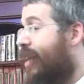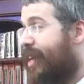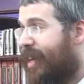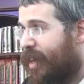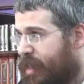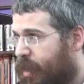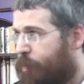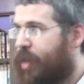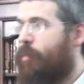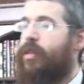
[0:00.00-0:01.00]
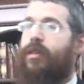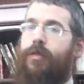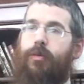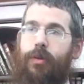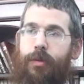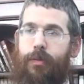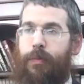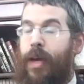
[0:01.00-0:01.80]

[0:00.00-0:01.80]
he is the Pnimius of the world.